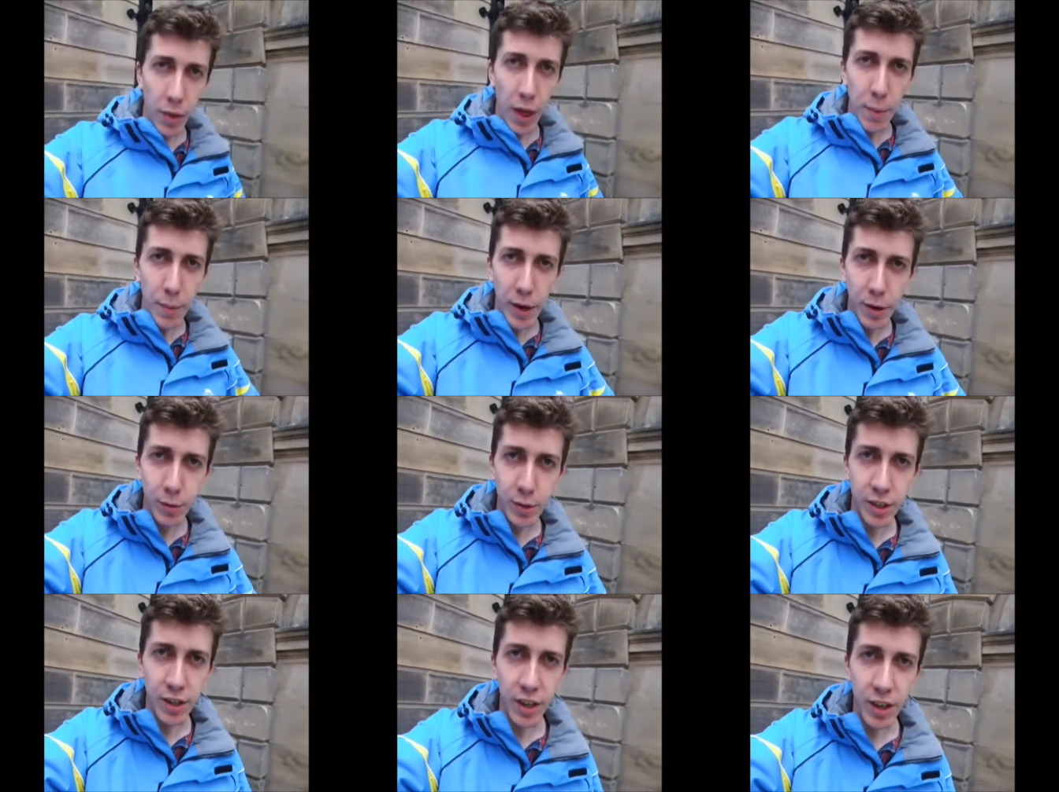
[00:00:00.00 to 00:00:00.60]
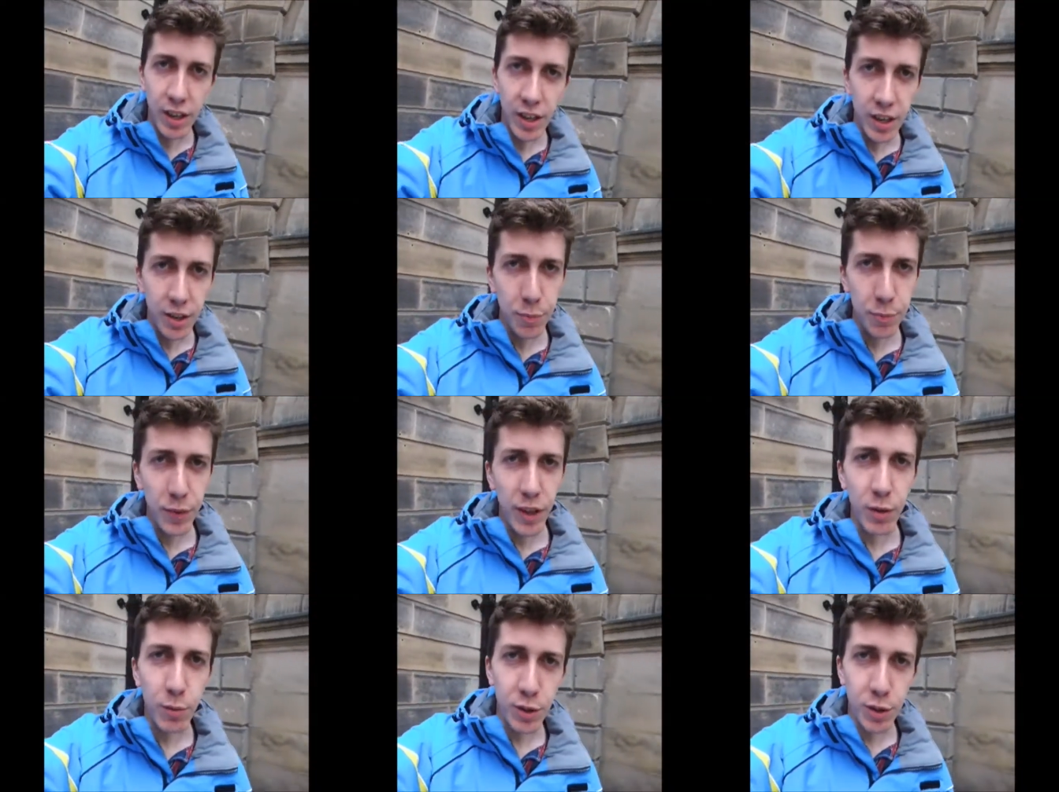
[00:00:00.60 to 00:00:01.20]
I'm outside.
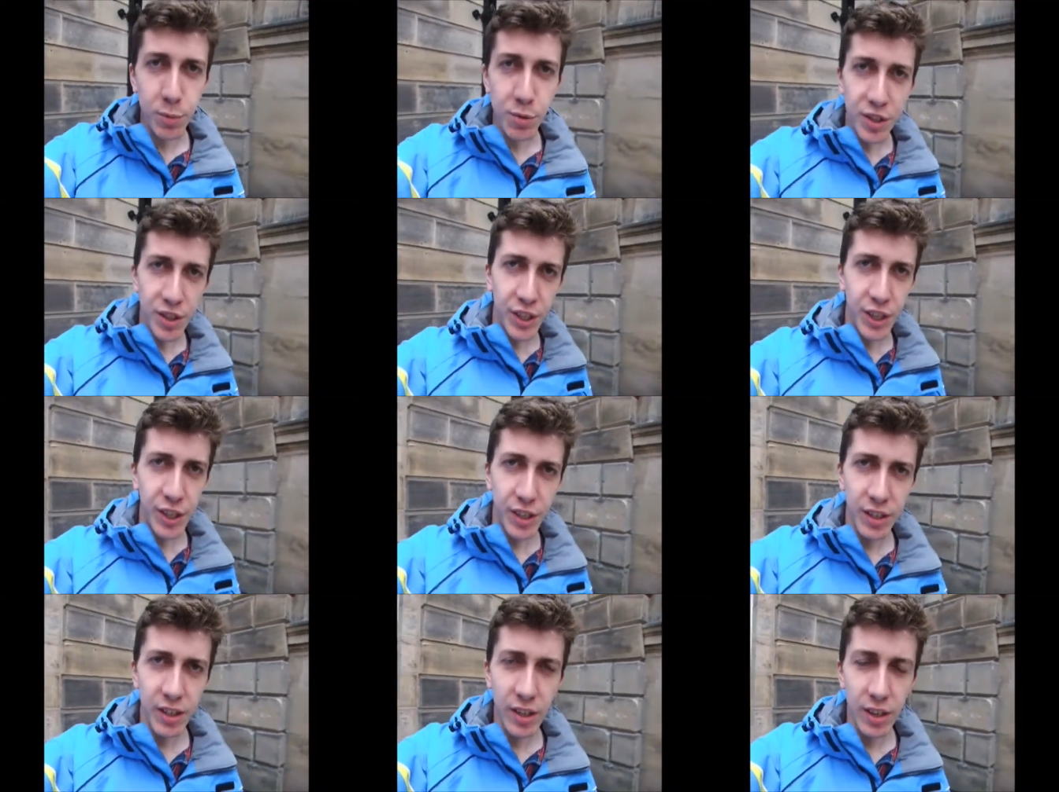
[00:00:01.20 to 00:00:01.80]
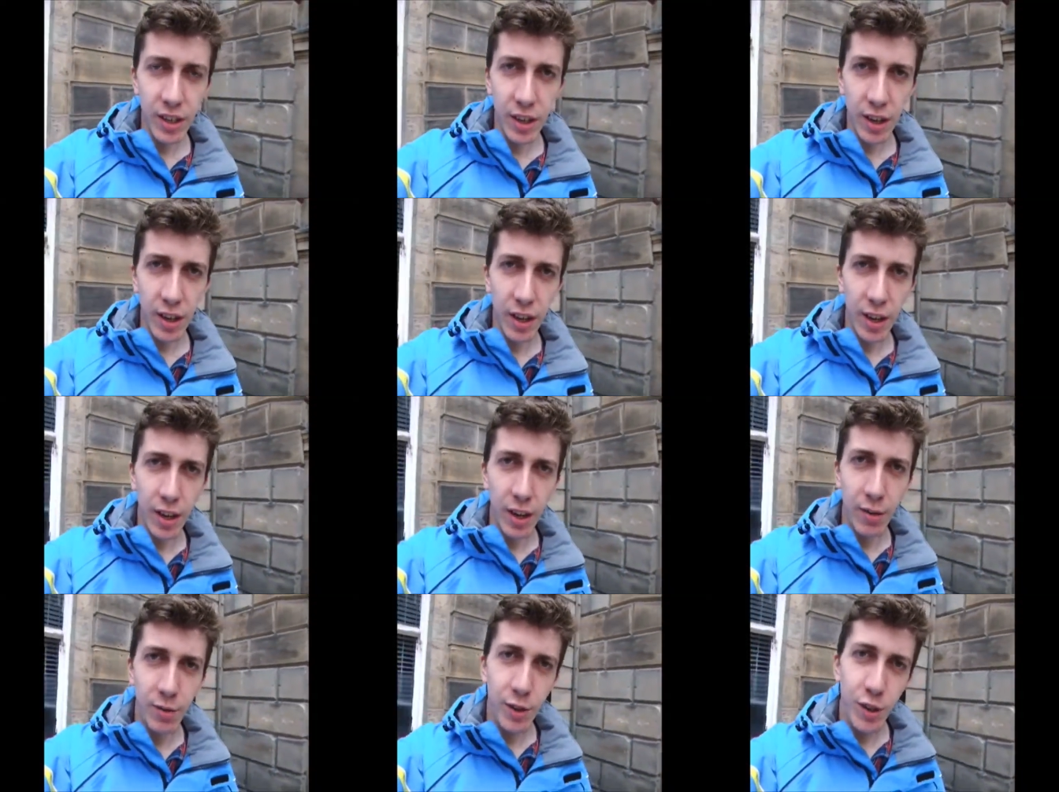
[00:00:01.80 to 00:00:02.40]
It was pretty good.
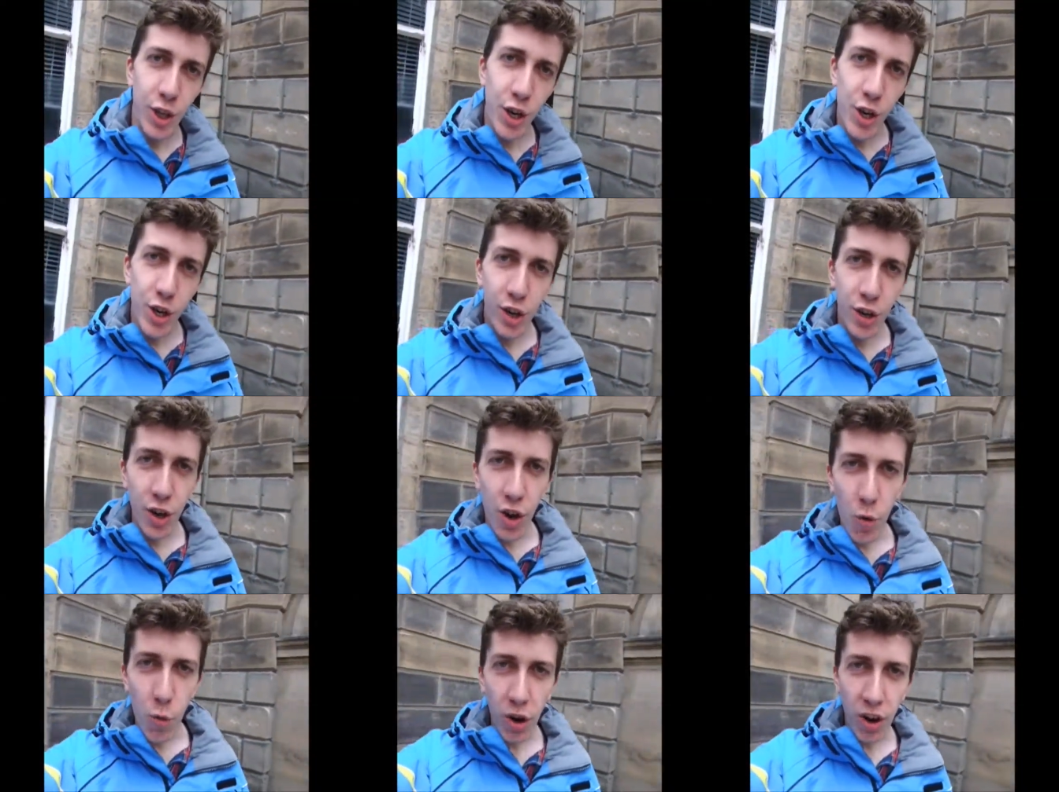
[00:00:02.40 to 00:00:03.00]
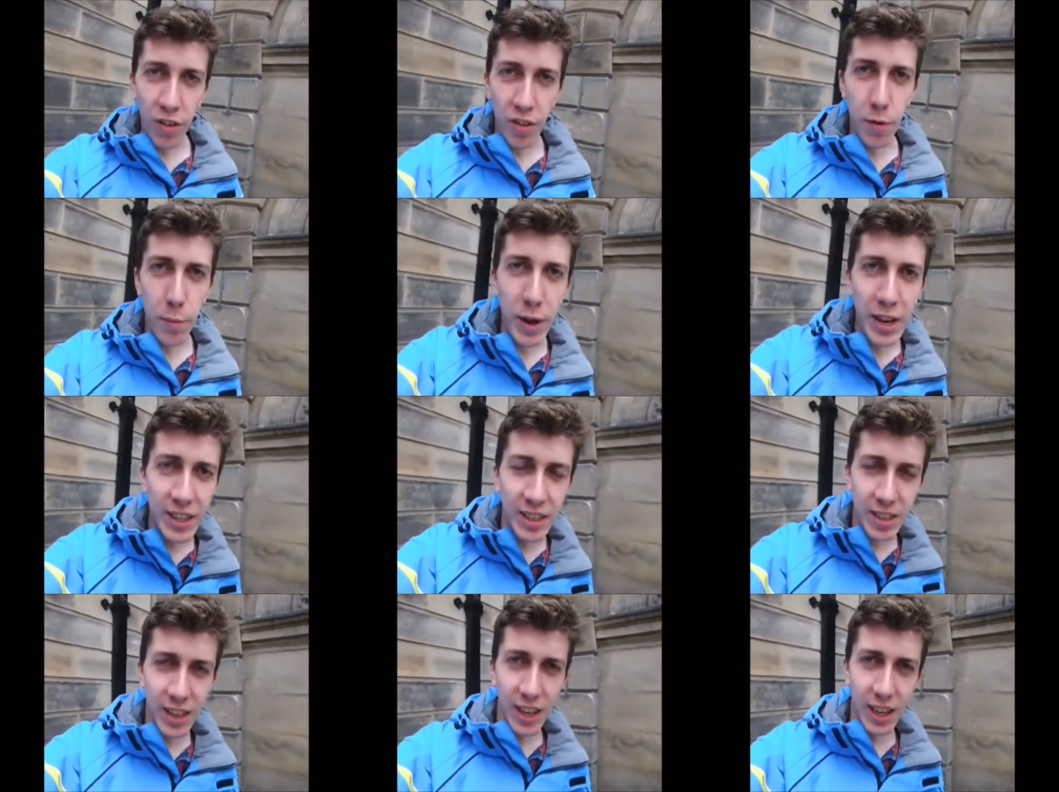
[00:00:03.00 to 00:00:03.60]
I've just heard one of the
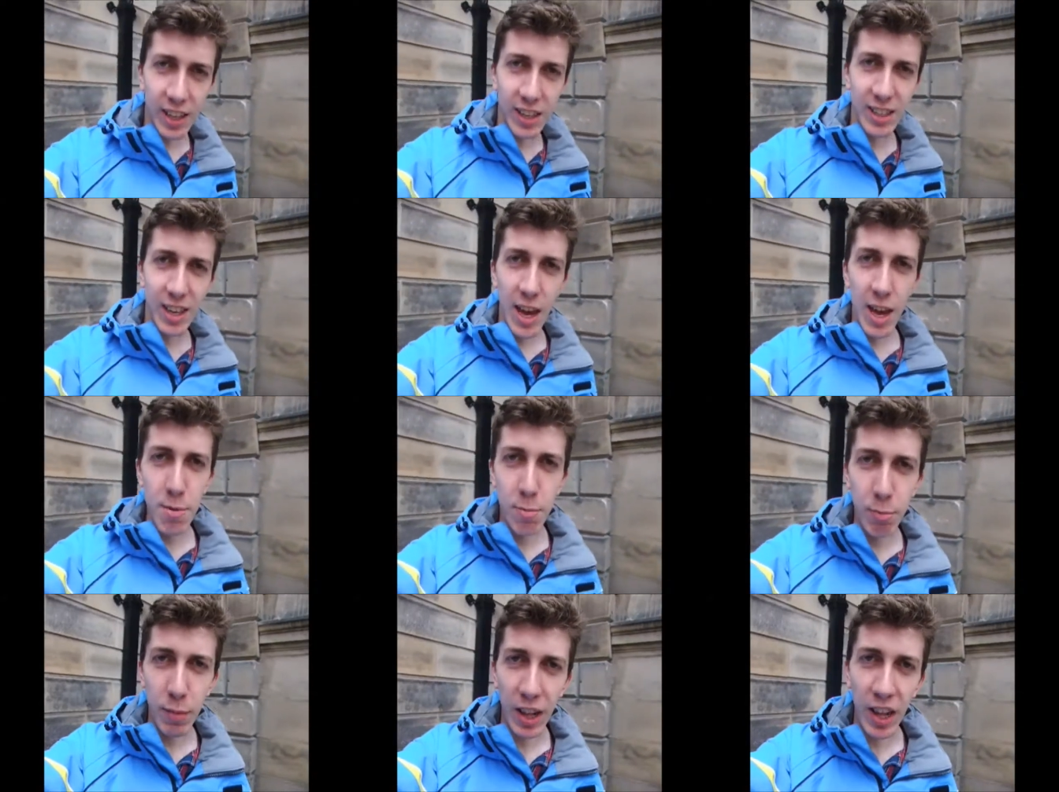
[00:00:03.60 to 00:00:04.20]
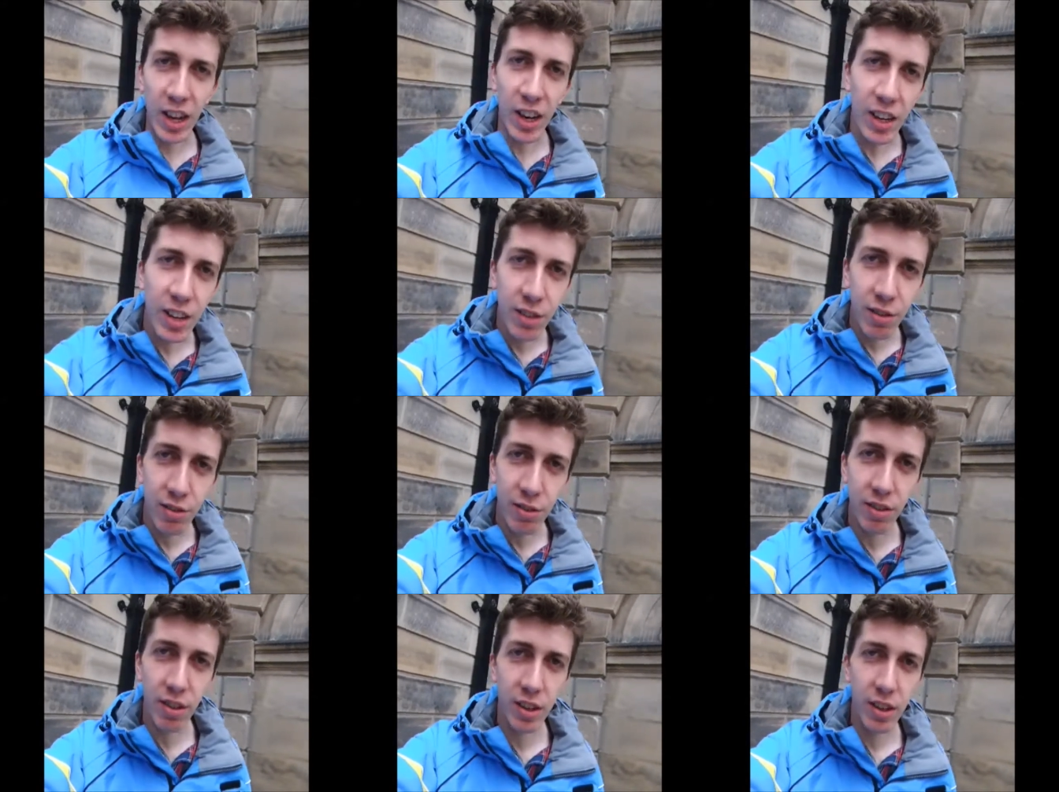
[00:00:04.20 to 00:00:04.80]
best things in my life.